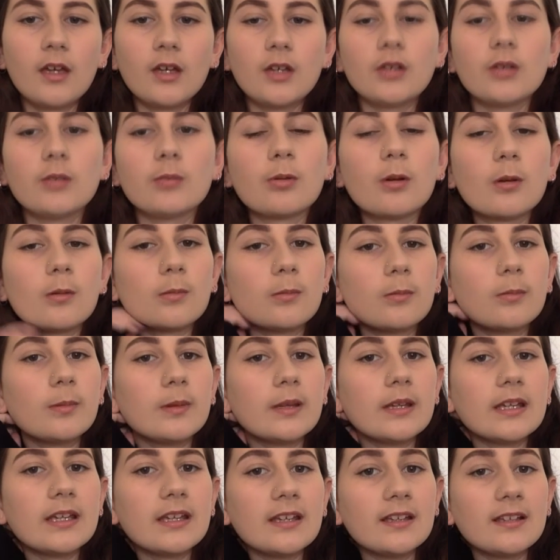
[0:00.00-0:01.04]
you
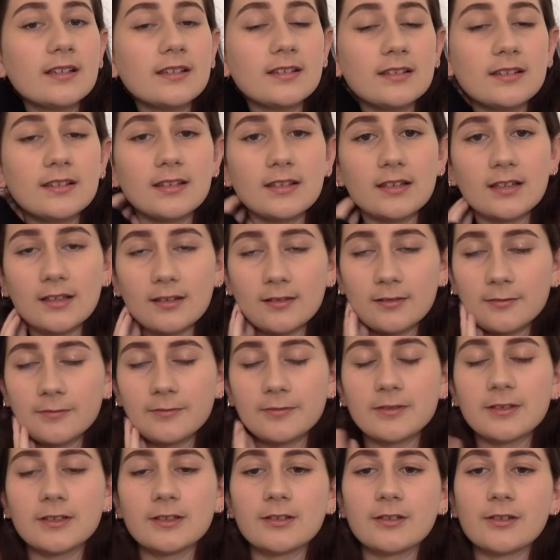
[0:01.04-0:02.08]
probably love
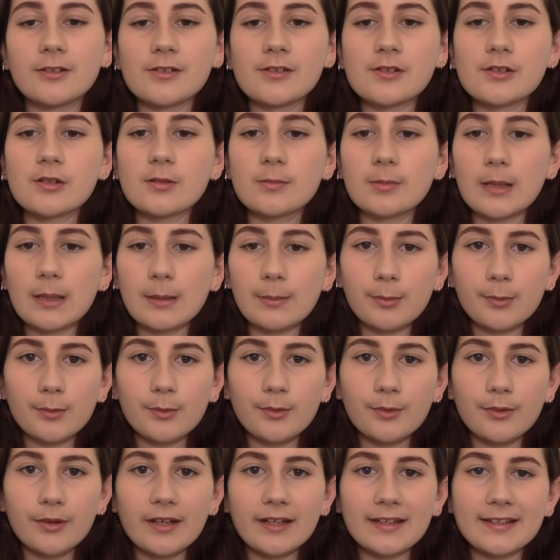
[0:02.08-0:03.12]
to nurture
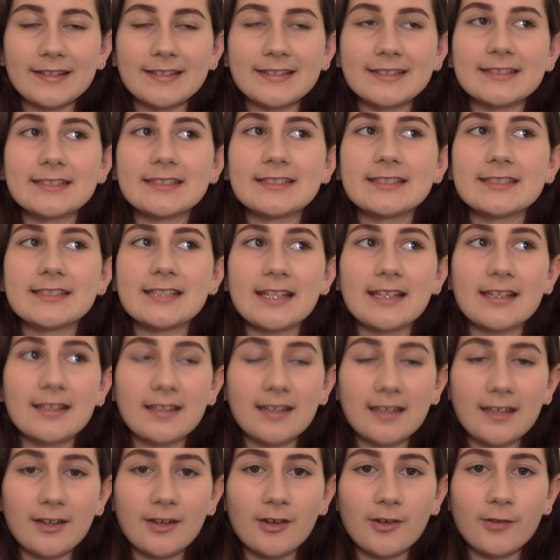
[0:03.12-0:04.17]
people and take
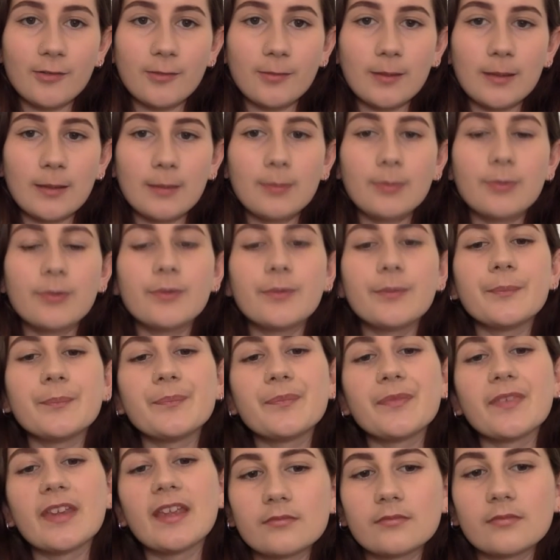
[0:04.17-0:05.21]
care of people,
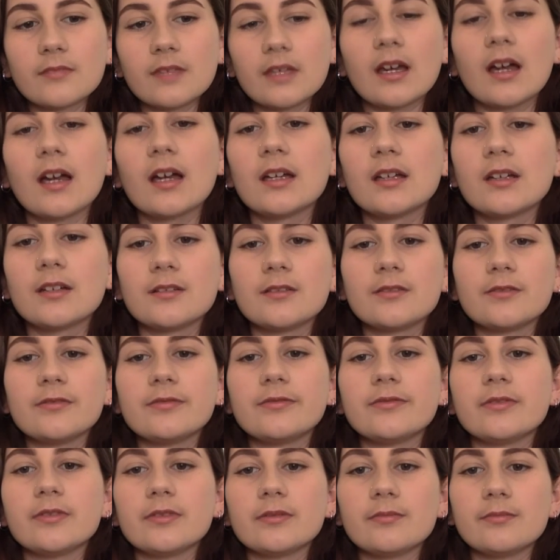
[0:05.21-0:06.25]
kind of
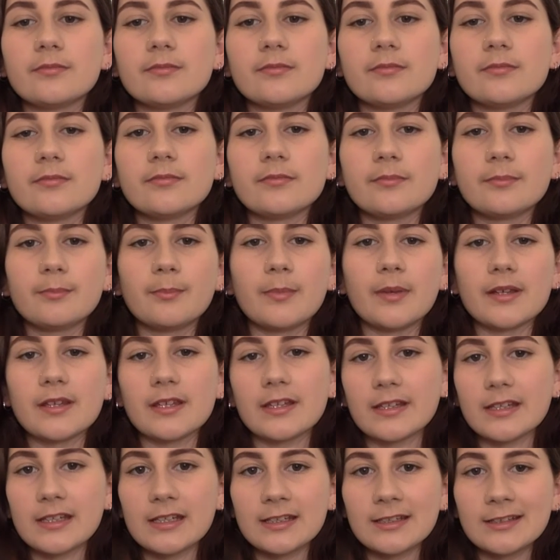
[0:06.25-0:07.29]

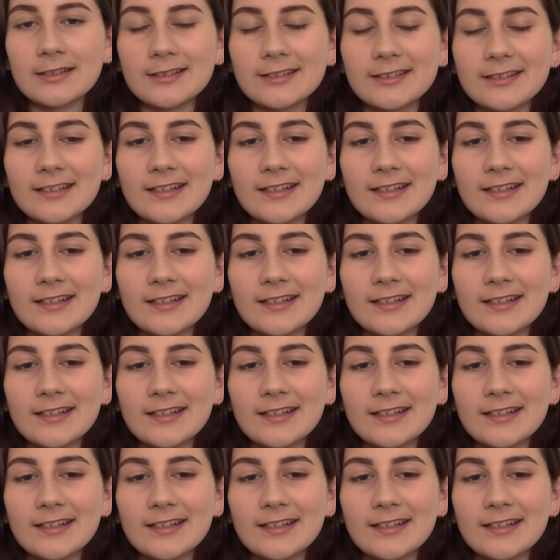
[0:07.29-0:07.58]
motherly.